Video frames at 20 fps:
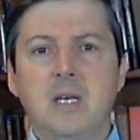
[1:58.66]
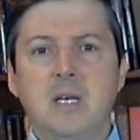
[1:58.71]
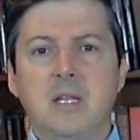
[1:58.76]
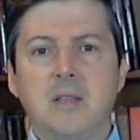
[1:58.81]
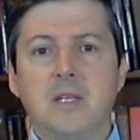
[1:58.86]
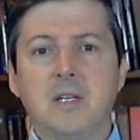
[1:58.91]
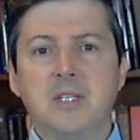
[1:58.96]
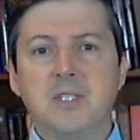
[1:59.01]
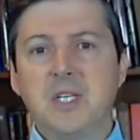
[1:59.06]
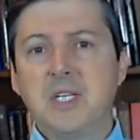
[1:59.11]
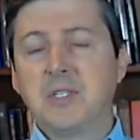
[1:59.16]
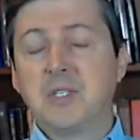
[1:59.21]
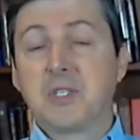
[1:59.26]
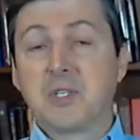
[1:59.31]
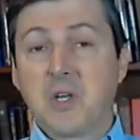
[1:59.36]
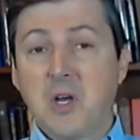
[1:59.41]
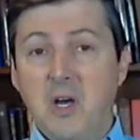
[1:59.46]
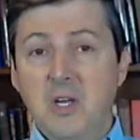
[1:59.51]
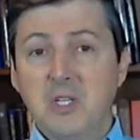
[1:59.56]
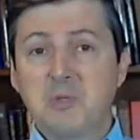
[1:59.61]
The disease is
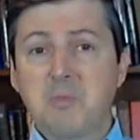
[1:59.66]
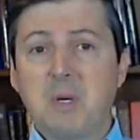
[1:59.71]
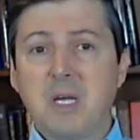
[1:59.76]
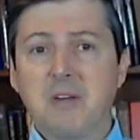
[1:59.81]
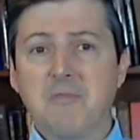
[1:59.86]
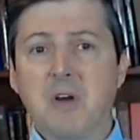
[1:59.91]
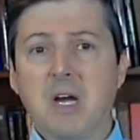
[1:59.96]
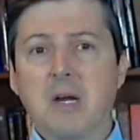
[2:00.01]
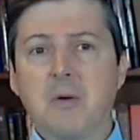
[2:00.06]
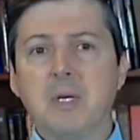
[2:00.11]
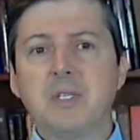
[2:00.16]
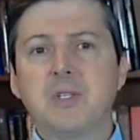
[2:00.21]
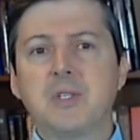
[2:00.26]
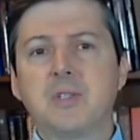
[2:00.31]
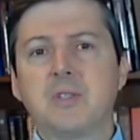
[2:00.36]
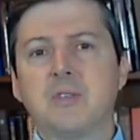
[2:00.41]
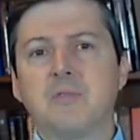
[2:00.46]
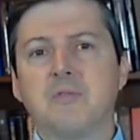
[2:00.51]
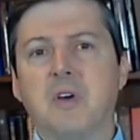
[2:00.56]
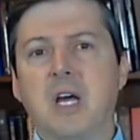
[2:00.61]
caused by a
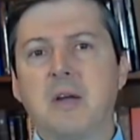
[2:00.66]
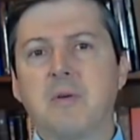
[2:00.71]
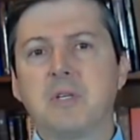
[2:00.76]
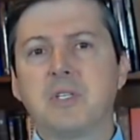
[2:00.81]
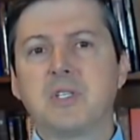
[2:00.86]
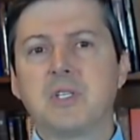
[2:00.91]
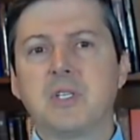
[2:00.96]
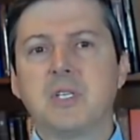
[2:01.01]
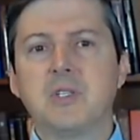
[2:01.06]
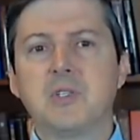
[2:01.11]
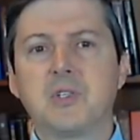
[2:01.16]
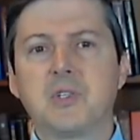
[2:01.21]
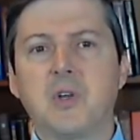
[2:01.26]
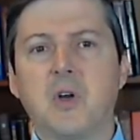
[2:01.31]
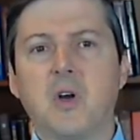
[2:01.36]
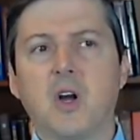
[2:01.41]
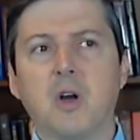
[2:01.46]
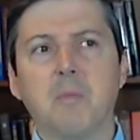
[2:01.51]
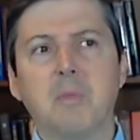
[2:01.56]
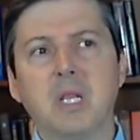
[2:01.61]
virus. Viruses
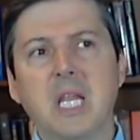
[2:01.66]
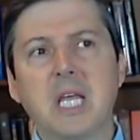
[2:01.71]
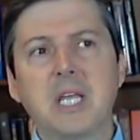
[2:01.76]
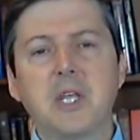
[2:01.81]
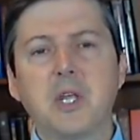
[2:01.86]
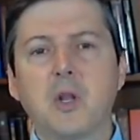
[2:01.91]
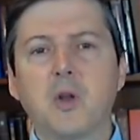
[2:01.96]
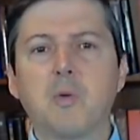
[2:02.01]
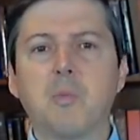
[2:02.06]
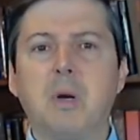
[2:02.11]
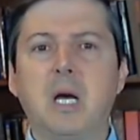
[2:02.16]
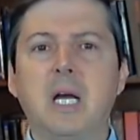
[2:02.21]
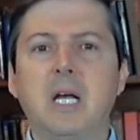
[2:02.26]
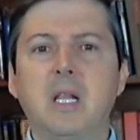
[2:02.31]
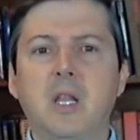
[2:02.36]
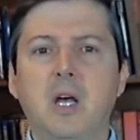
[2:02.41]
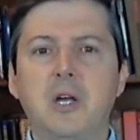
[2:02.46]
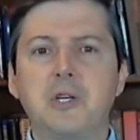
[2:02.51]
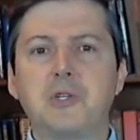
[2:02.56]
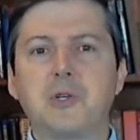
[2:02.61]
are molecular
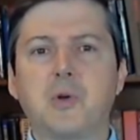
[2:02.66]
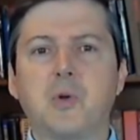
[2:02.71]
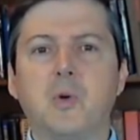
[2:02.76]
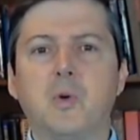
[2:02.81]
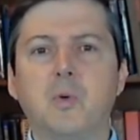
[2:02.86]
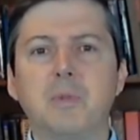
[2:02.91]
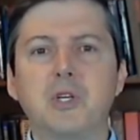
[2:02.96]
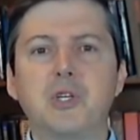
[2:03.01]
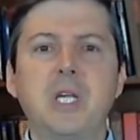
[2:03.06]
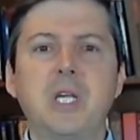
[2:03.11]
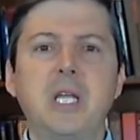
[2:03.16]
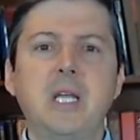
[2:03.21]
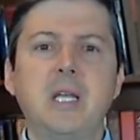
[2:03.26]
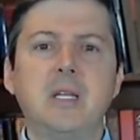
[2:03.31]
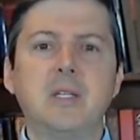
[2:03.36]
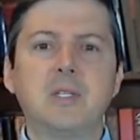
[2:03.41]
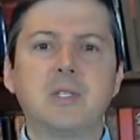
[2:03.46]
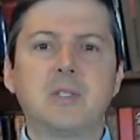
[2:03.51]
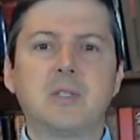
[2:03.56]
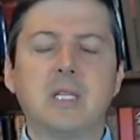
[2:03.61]
biological
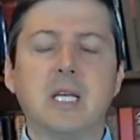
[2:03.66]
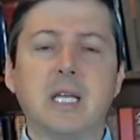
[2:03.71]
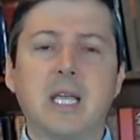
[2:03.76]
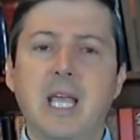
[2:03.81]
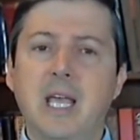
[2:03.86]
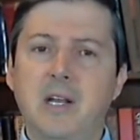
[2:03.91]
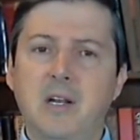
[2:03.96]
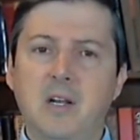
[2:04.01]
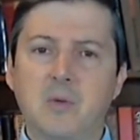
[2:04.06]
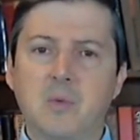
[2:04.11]
machines that cannot